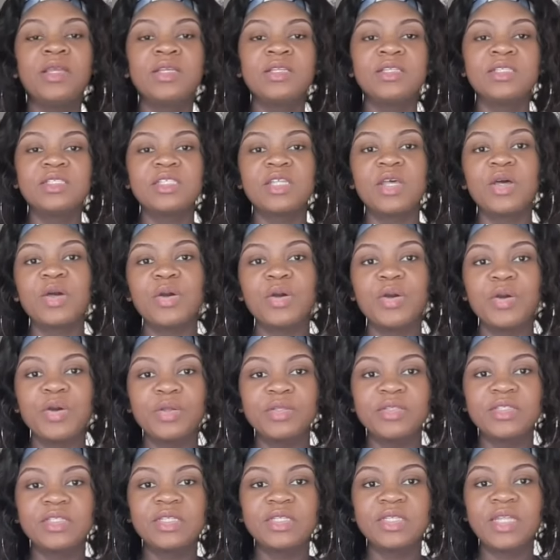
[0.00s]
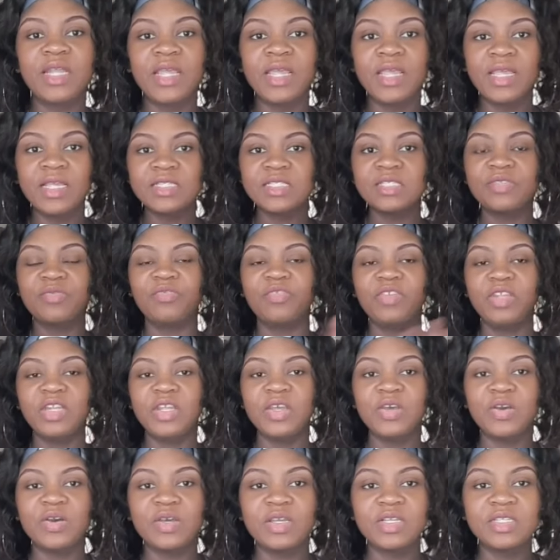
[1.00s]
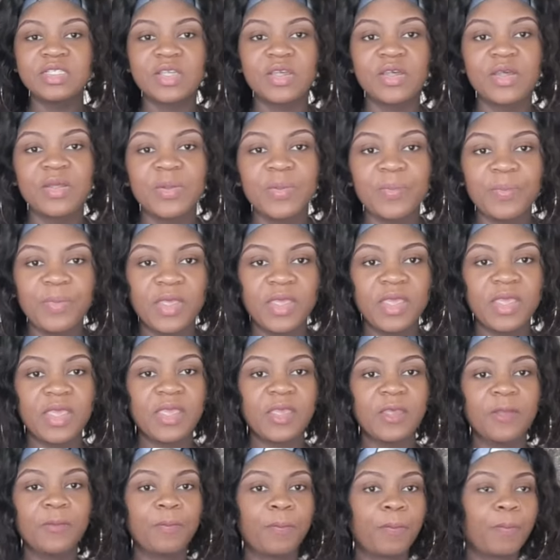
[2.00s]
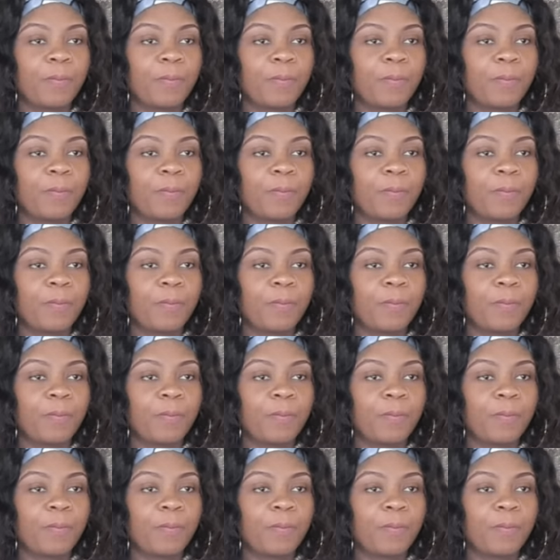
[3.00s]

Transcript: So today's video is going to be,